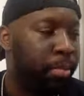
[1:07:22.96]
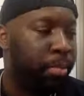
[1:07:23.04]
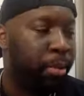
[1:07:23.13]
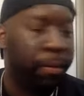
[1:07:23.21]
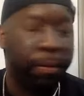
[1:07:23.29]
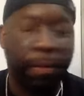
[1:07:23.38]
a
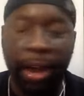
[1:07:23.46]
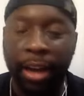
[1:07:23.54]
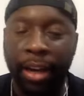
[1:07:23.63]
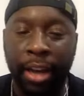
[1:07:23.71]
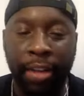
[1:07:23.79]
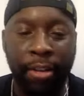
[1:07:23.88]
bona fide
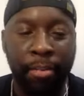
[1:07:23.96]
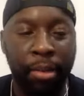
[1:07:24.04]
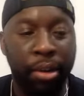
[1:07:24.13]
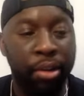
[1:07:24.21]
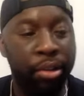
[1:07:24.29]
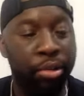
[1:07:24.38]
legend,
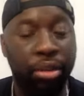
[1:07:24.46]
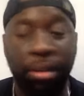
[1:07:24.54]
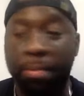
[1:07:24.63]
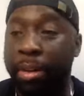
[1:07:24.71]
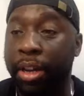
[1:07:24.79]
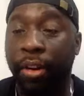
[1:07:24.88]
bro. You
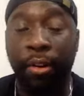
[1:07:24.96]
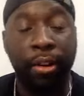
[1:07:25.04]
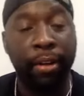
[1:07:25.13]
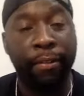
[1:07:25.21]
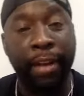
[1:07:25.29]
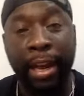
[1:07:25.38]
should be a
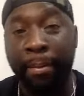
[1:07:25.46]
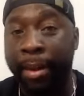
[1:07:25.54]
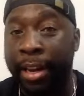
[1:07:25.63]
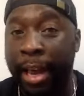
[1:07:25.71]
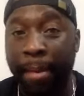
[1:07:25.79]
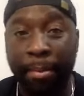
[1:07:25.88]
Hall of Fame
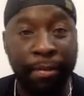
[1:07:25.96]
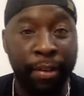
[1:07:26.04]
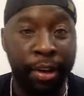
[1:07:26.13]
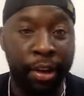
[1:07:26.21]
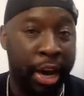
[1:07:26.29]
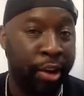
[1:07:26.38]
in
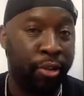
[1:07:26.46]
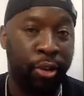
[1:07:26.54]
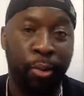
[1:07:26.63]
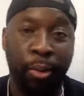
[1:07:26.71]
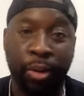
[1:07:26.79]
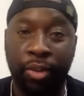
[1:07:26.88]
Amityville. I don't
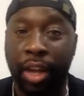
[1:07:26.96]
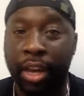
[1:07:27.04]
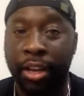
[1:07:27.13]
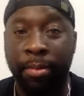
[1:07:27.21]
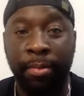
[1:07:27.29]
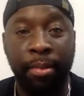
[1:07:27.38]
know what's
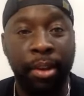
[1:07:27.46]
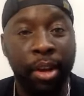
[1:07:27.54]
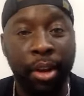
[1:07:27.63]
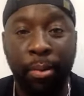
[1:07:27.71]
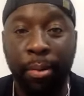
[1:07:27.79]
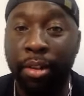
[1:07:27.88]
taking them,
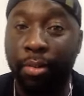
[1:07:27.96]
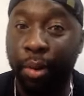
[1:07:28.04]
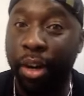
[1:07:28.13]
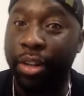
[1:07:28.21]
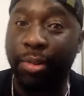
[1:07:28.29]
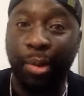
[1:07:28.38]

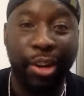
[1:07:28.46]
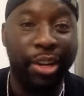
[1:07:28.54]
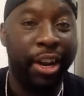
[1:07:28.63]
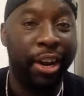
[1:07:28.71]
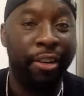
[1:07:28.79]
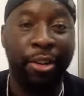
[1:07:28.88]
what
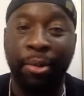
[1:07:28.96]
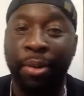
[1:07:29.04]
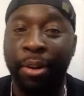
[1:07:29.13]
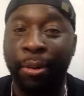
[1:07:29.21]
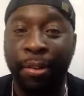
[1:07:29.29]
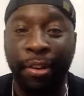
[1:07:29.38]
they're
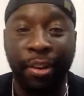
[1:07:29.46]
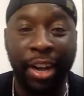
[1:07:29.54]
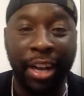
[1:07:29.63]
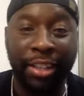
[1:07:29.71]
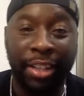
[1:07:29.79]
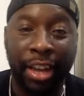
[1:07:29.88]
doing over on
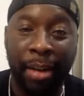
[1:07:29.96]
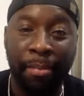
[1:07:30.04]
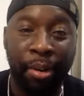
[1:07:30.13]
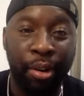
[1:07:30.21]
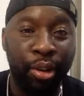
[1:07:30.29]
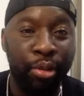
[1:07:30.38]
that side,
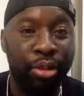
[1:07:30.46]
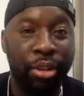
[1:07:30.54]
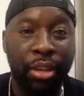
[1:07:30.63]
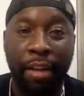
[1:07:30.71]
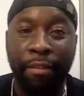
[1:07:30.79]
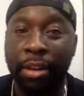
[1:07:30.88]
bro. You
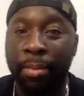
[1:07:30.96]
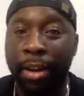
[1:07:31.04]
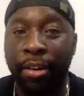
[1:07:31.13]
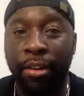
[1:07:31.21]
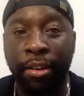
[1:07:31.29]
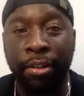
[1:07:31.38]
should definitely be
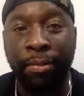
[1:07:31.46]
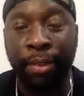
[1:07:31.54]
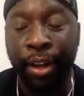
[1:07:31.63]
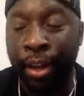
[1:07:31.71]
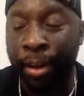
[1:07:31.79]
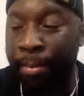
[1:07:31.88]
in the Hall
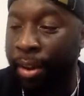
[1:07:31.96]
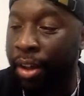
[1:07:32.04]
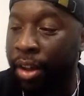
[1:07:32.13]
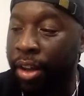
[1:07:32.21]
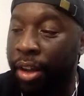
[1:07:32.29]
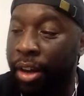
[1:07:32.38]
of Fame,
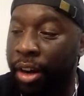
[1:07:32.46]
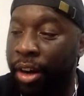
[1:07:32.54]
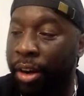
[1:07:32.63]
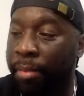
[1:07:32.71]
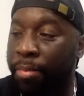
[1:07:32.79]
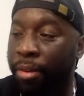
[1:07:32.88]

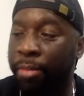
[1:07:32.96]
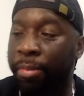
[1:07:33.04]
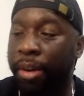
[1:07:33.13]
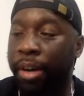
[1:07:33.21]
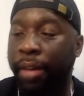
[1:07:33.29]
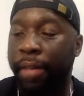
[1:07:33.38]
bro.
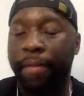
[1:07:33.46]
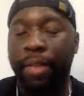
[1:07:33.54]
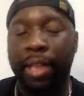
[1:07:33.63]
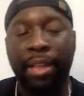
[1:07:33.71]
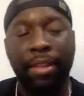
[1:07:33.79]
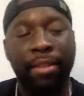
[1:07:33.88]
But
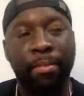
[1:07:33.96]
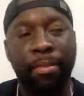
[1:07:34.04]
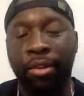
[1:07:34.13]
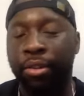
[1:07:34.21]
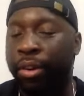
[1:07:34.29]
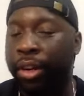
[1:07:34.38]

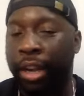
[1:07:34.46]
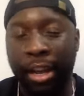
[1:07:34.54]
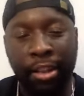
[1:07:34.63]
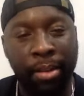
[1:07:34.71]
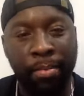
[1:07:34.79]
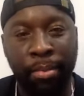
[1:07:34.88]
bro, you're a
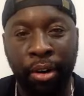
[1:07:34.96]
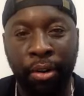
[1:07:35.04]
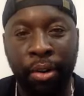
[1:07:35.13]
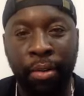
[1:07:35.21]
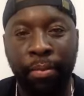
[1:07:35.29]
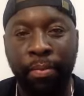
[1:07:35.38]
legend,
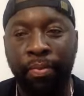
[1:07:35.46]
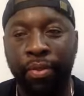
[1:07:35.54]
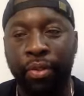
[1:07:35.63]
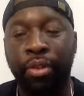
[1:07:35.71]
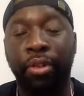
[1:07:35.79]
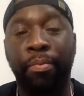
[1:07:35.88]
bro, and
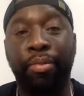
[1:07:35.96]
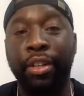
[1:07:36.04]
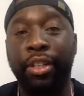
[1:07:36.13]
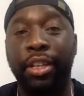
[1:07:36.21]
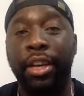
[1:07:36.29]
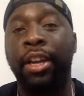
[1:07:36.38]
you
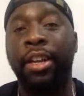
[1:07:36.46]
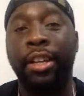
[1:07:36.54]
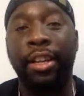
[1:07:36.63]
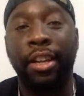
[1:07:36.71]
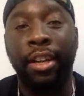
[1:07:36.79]
appreciate it.